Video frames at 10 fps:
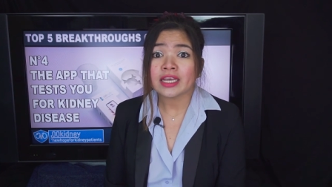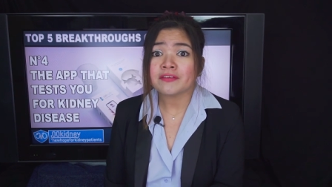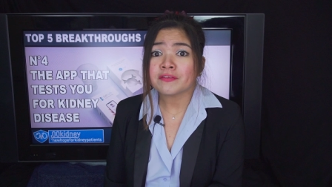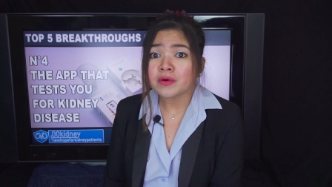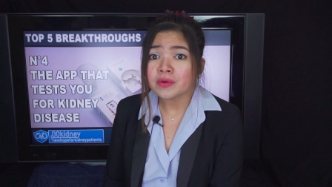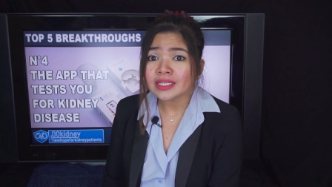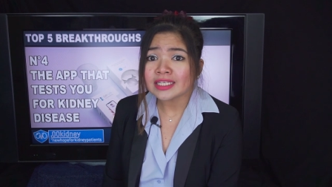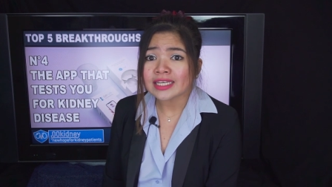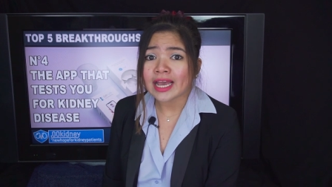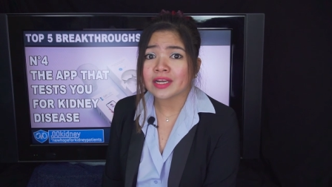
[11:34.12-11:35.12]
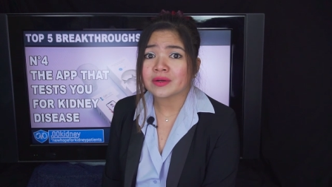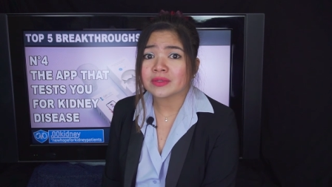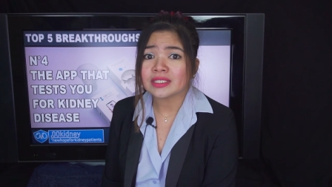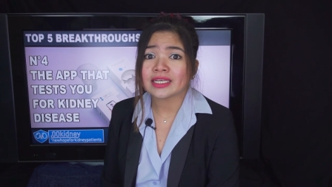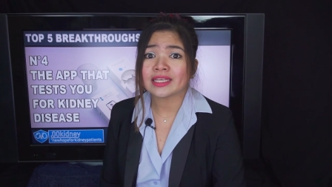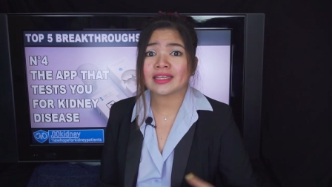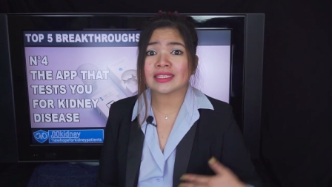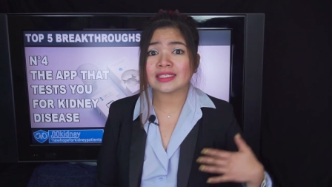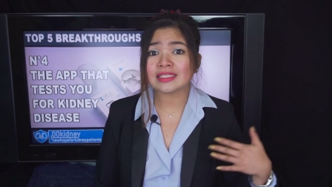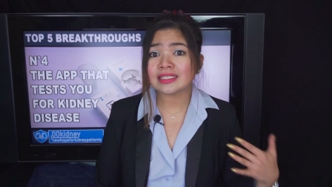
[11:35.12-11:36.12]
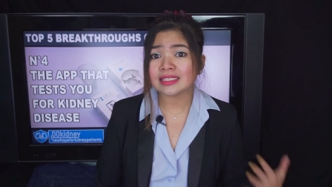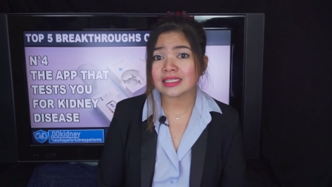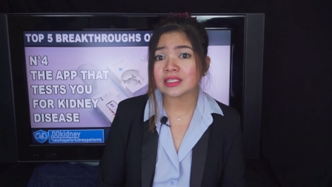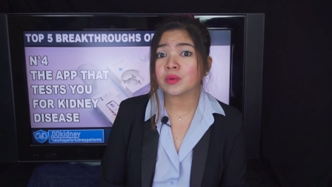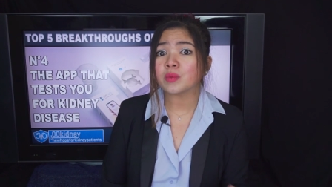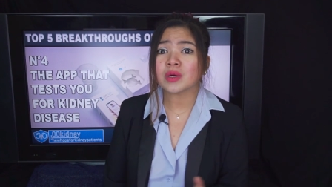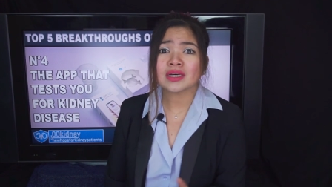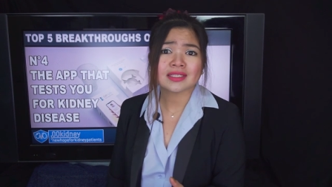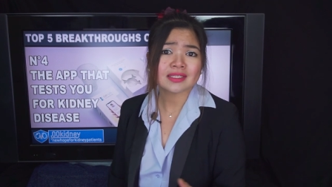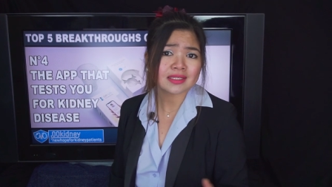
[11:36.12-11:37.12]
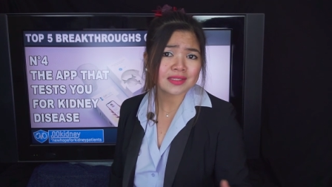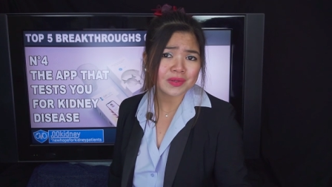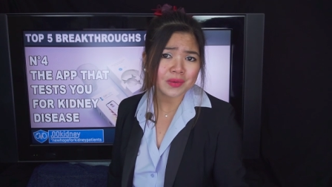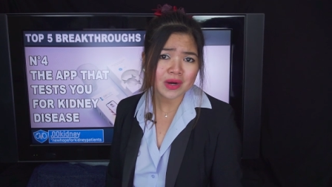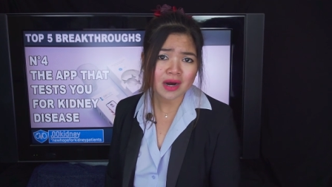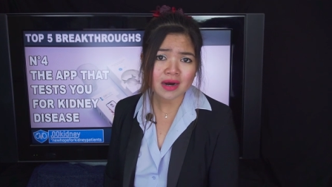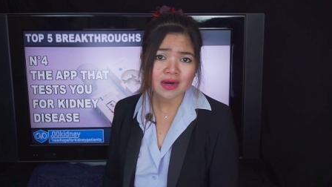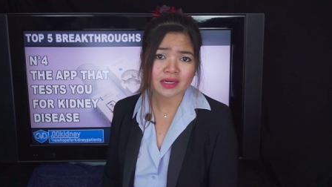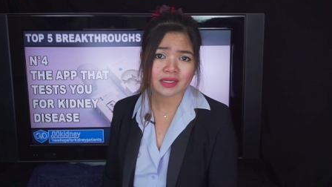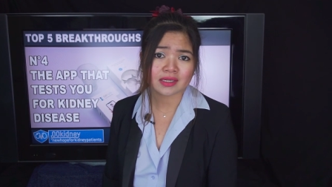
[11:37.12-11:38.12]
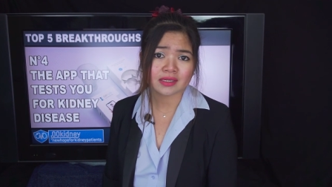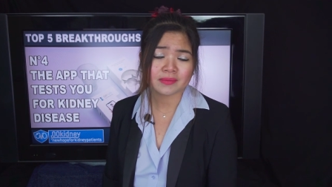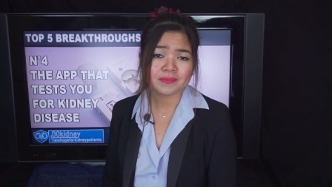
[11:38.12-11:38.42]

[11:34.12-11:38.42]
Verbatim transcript: if only diagnosing this disease wasn't so hard.